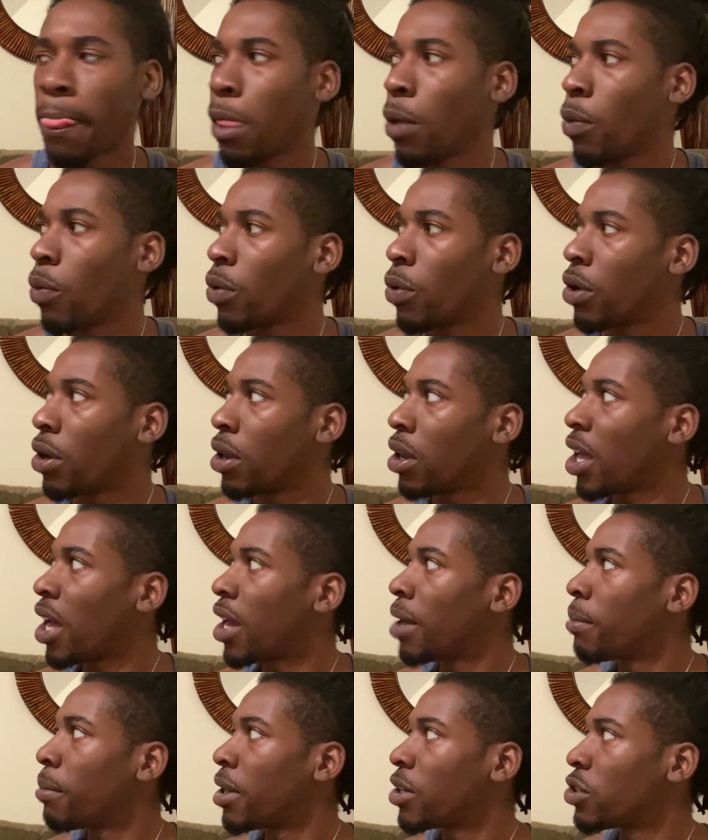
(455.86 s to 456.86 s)
where a lot
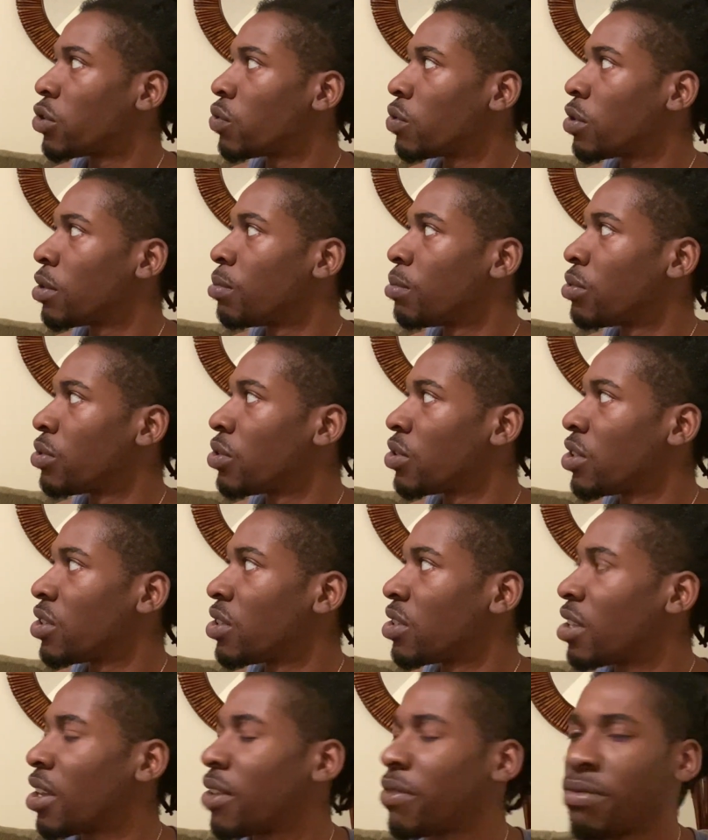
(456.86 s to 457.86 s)
of my SHREEM BRZEE
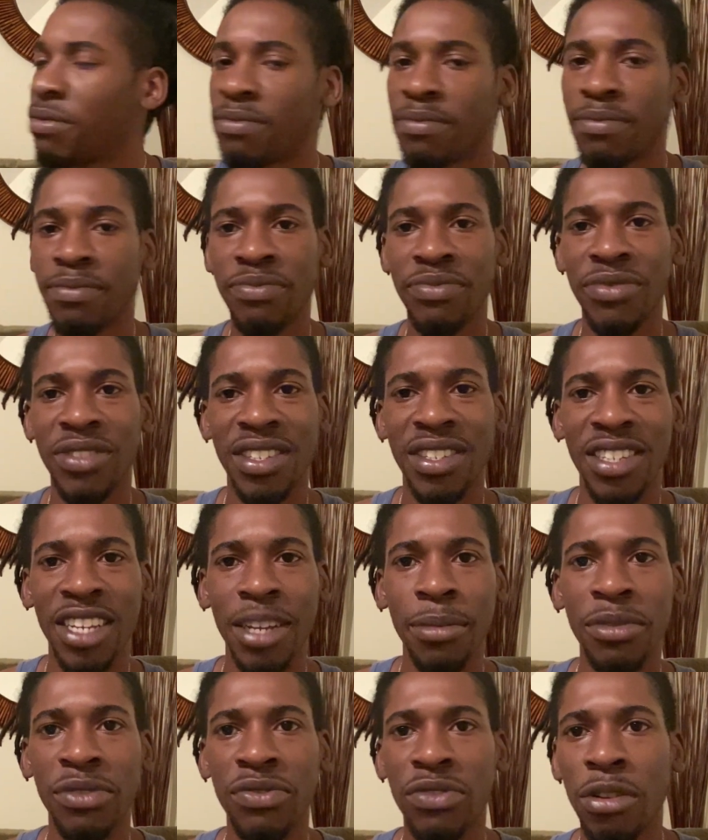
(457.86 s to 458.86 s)
stuff
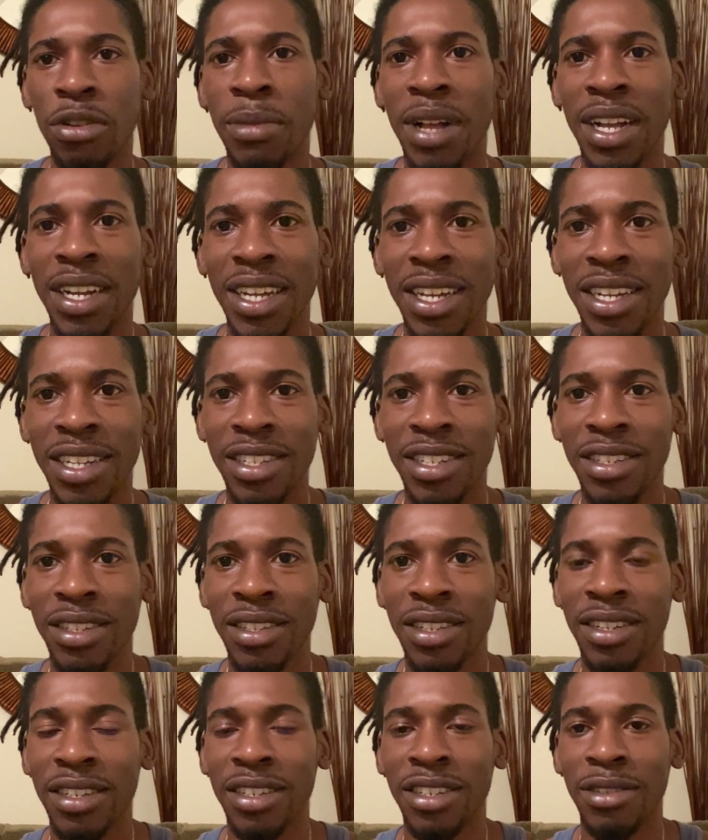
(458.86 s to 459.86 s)
stems from, I guess,
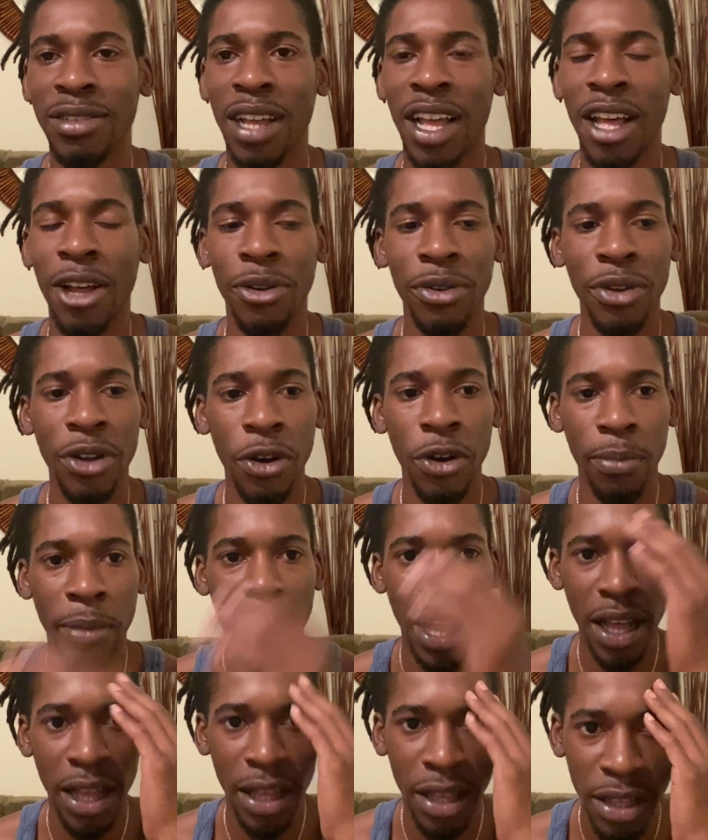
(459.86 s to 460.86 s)
because I don't know,
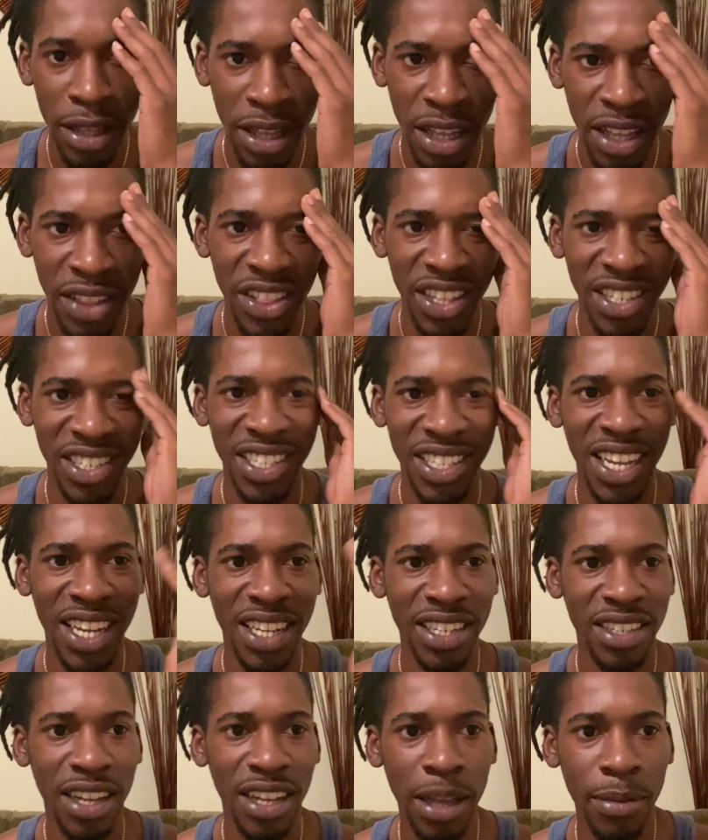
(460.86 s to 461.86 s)
the
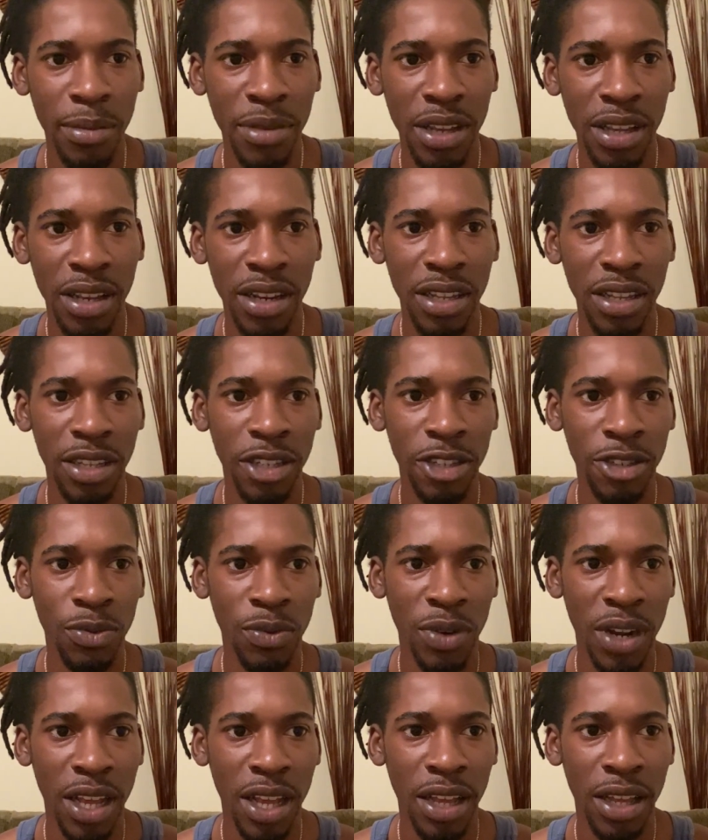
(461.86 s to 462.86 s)
stance I'm in is when
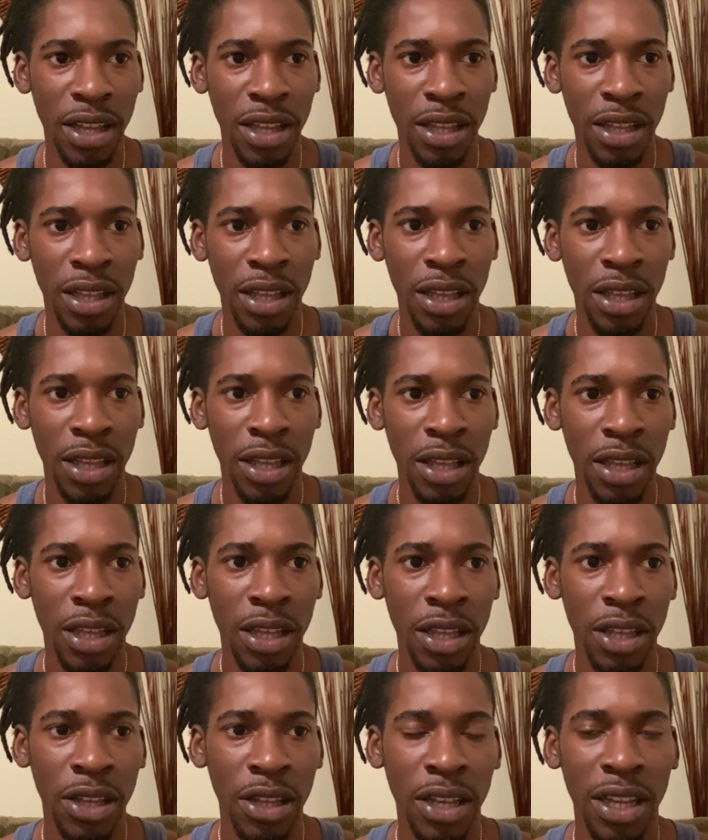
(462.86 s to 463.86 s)
I
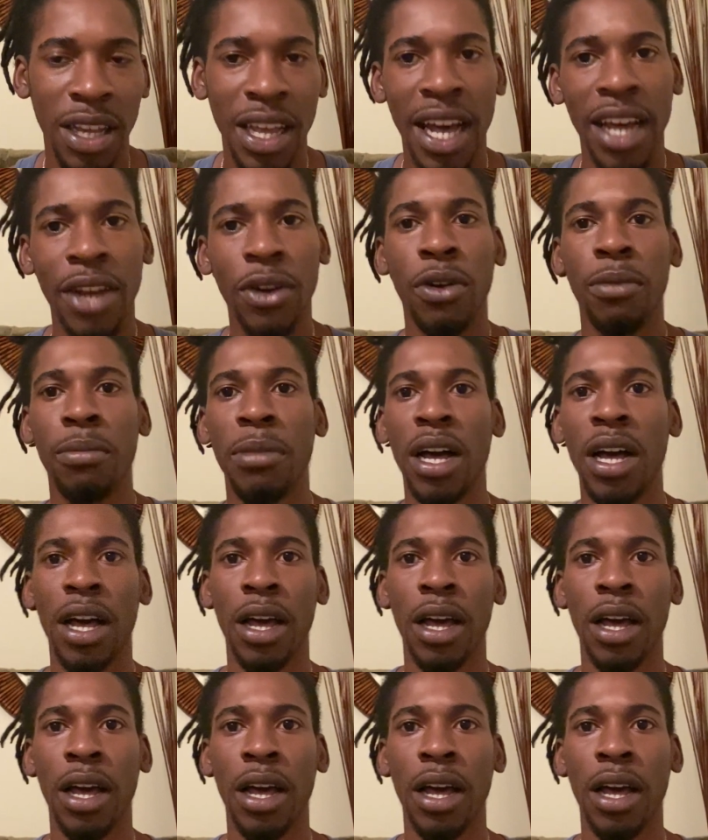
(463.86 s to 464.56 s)
got on